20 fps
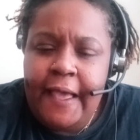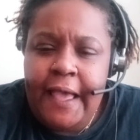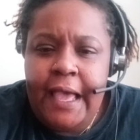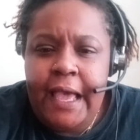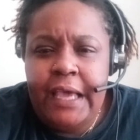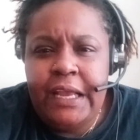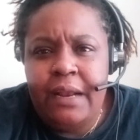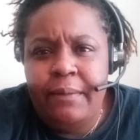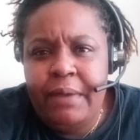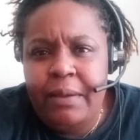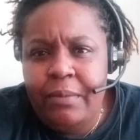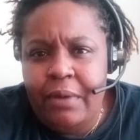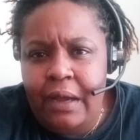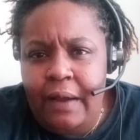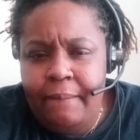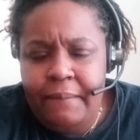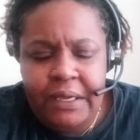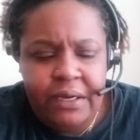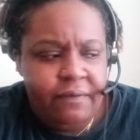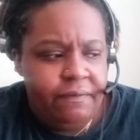And I remember
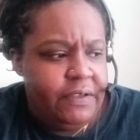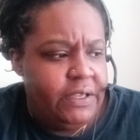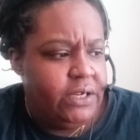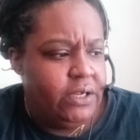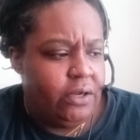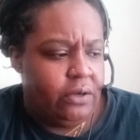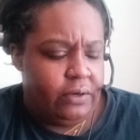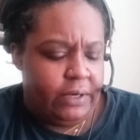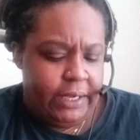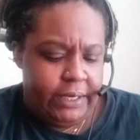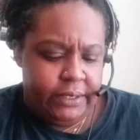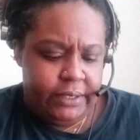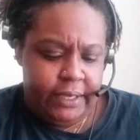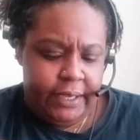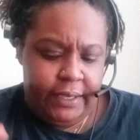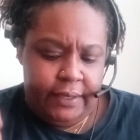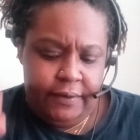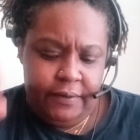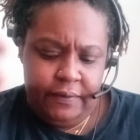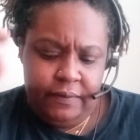I made a video like
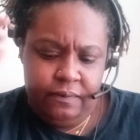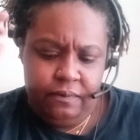that.